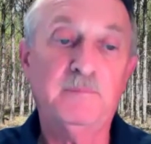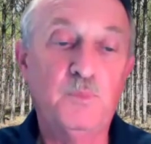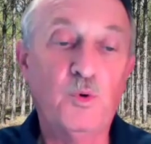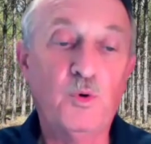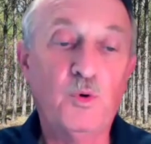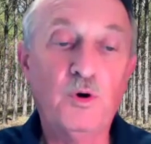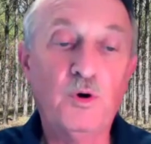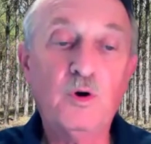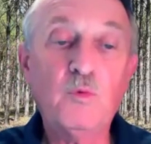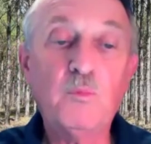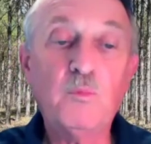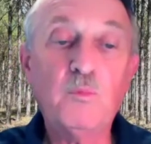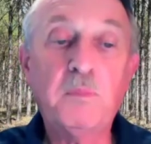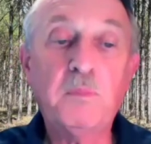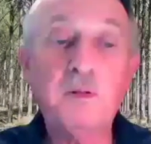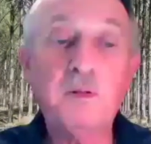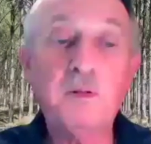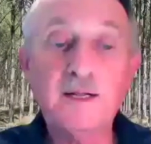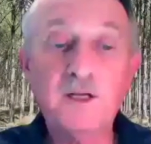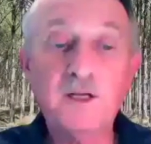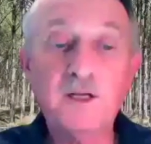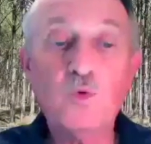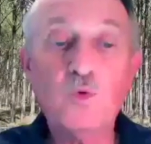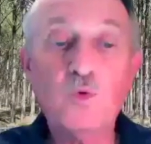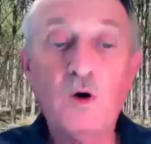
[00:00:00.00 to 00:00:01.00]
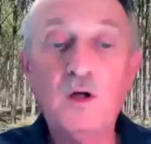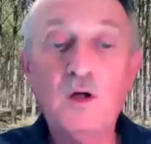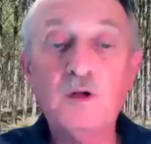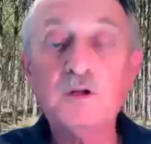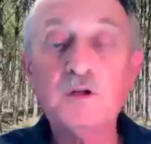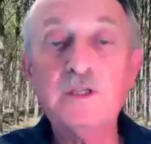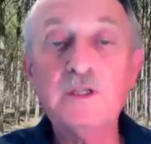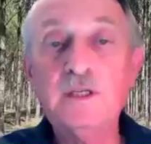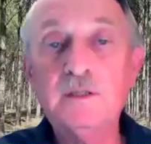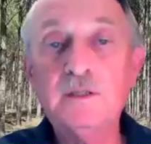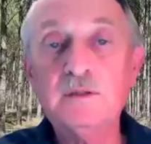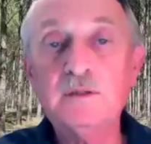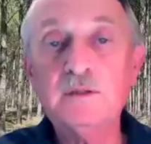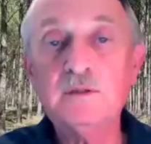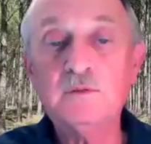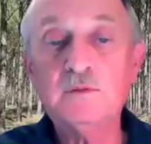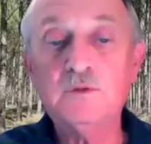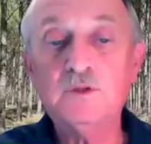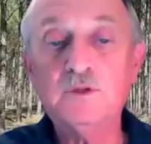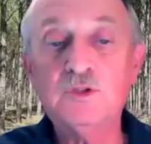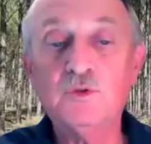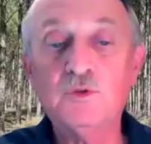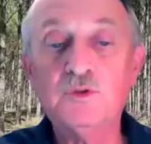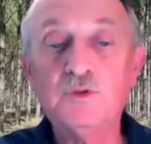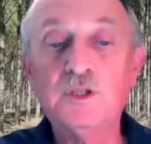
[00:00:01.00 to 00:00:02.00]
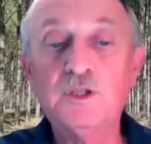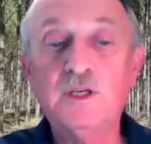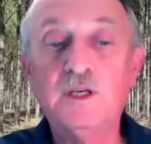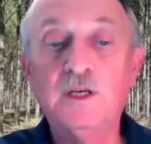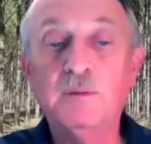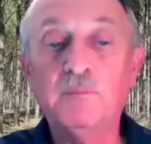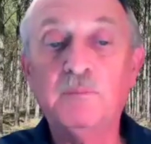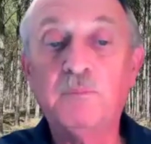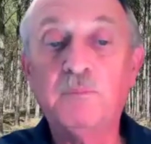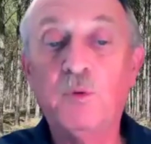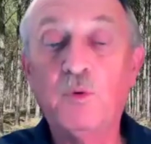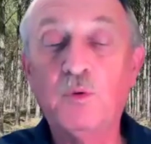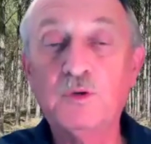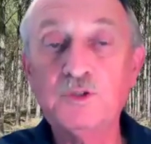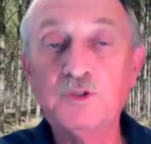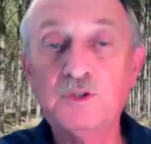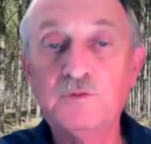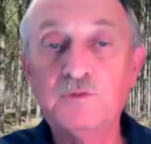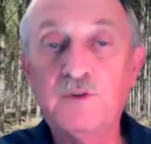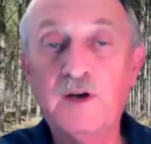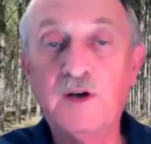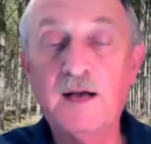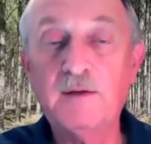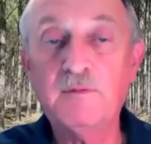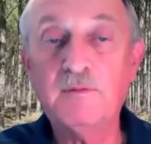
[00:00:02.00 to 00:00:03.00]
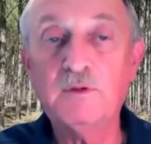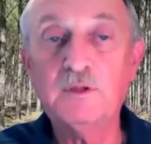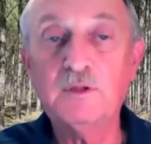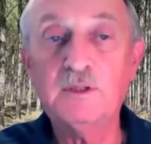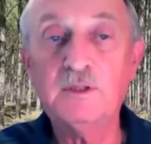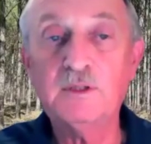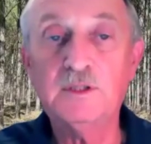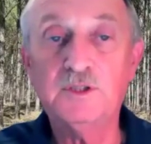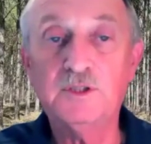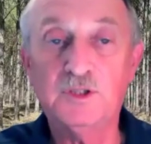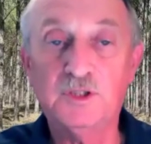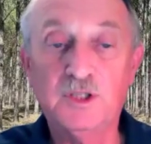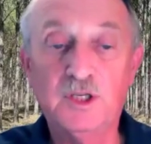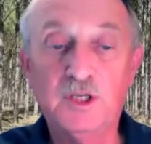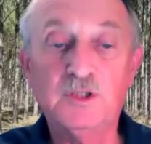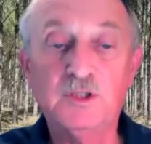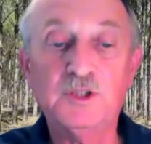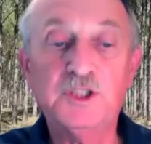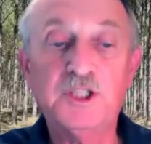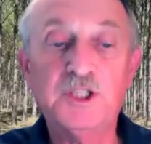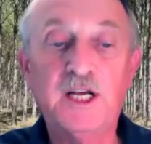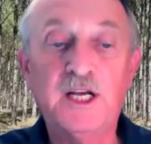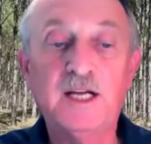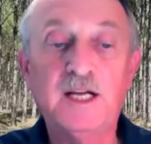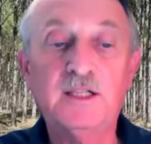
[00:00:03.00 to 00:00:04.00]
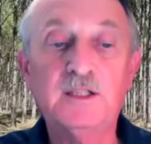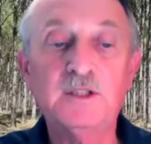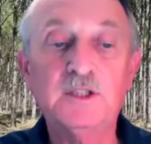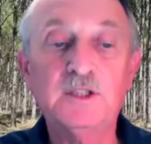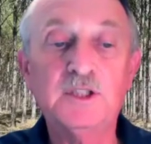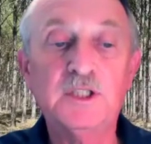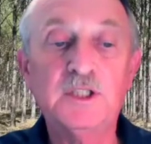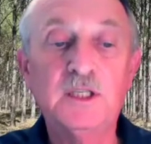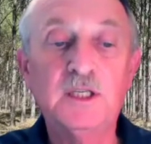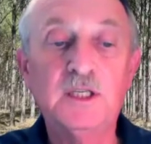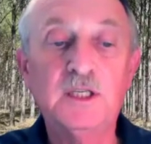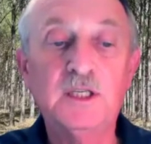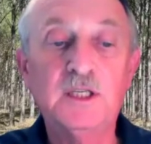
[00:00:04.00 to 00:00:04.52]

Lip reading: Poor planting quality resulting in poor survival is another challenge.